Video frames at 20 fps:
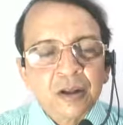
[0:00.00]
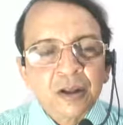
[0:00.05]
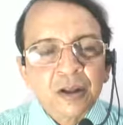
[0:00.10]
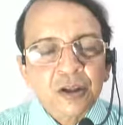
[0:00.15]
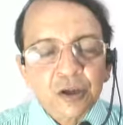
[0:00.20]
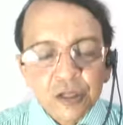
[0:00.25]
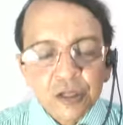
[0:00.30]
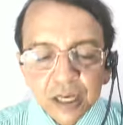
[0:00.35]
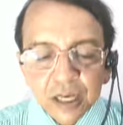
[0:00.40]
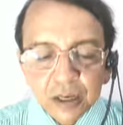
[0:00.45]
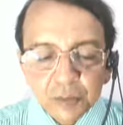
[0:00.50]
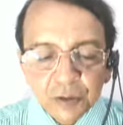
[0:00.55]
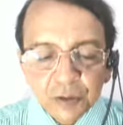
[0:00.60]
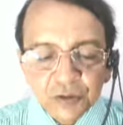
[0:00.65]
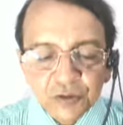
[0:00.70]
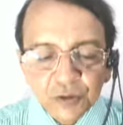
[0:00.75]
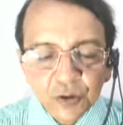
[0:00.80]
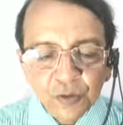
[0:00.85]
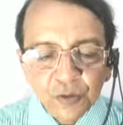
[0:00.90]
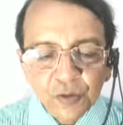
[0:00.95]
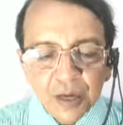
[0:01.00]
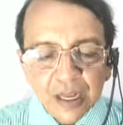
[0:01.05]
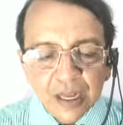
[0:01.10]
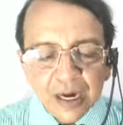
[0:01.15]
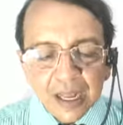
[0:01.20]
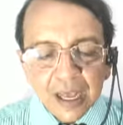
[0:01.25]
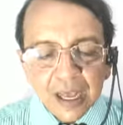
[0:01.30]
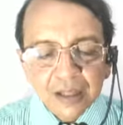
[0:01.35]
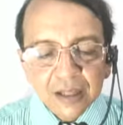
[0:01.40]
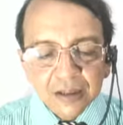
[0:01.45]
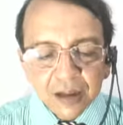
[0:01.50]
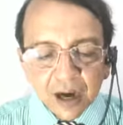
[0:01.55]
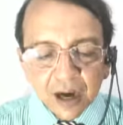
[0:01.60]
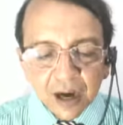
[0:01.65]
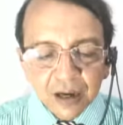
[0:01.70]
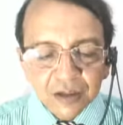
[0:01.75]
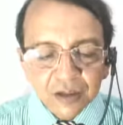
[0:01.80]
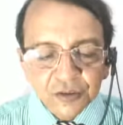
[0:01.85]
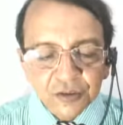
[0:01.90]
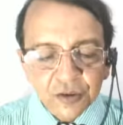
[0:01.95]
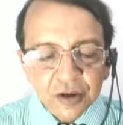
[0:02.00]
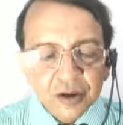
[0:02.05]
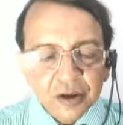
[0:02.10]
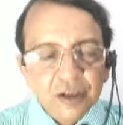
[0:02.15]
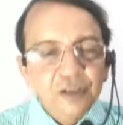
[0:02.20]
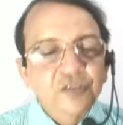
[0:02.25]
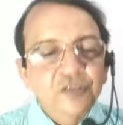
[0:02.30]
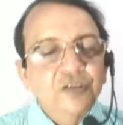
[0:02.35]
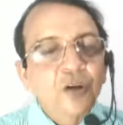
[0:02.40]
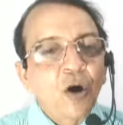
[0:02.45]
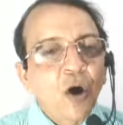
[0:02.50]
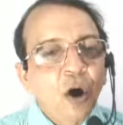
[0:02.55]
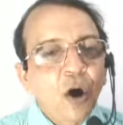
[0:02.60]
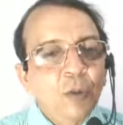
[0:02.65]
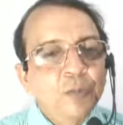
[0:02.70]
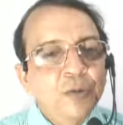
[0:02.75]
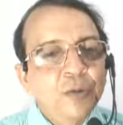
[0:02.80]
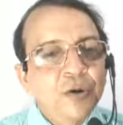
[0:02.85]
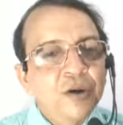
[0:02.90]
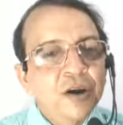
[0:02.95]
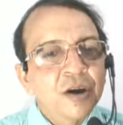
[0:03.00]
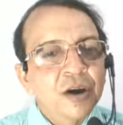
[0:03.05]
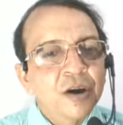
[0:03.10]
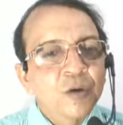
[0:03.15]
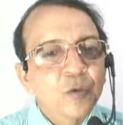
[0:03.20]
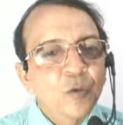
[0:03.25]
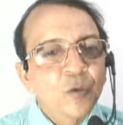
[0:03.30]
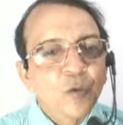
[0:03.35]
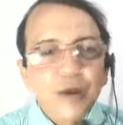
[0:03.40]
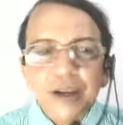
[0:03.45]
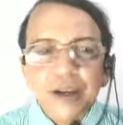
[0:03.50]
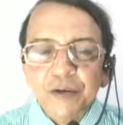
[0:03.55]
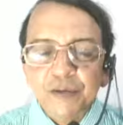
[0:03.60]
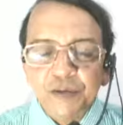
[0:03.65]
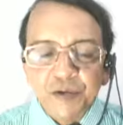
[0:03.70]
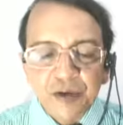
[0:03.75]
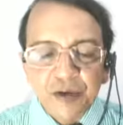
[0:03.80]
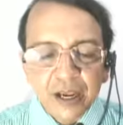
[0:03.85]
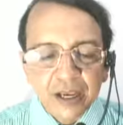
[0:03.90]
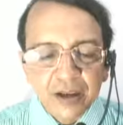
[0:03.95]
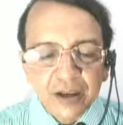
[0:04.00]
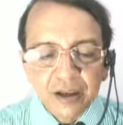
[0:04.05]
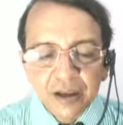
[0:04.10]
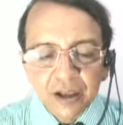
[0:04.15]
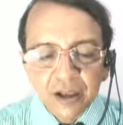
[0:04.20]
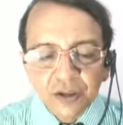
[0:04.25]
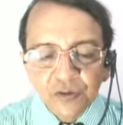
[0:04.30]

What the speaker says: Your time is over, and the answer is Oprah Winfrey.